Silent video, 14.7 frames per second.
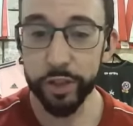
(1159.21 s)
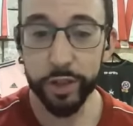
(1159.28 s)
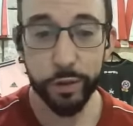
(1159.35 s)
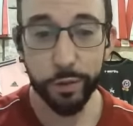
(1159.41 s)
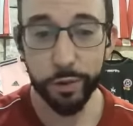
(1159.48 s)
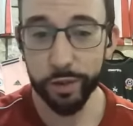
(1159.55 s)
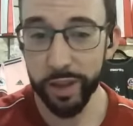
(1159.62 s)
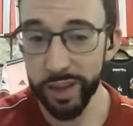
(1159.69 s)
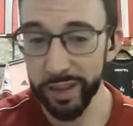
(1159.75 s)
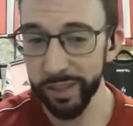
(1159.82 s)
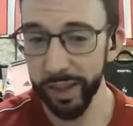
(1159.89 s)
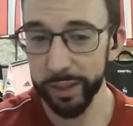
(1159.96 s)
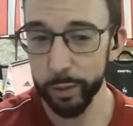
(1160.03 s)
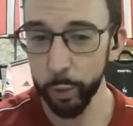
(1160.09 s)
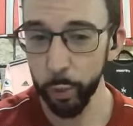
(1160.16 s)
Do you think
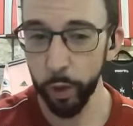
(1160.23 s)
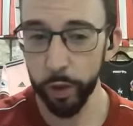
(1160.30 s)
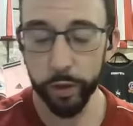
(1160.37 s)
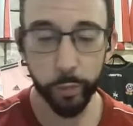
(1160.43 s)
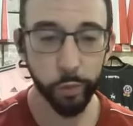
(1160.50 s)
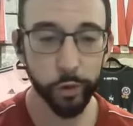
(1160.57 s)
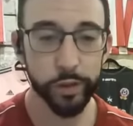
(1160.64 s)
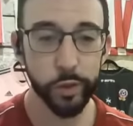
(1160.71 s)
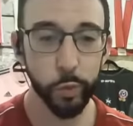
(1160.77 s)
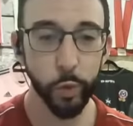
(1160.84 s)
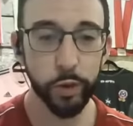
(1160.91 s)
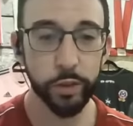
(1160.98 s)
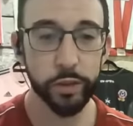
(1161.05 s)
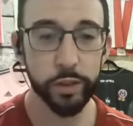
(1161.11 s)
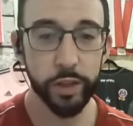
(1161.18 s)
that's what the Prince
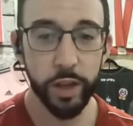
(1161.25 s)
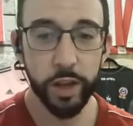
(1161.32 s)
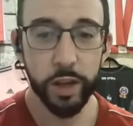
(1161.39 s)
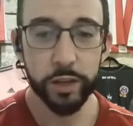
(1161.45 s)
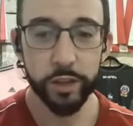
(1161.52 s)
wants?